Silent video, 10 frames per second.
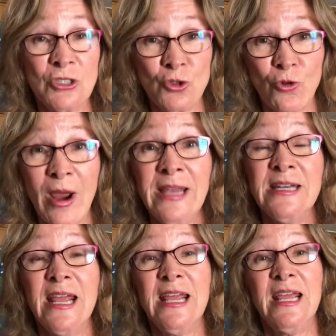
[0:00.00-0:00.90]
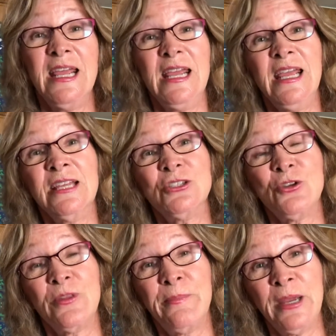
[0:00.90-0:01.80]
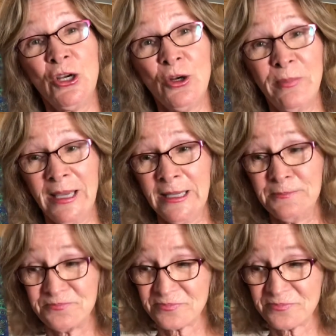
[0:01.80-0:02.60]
straight into the pyramid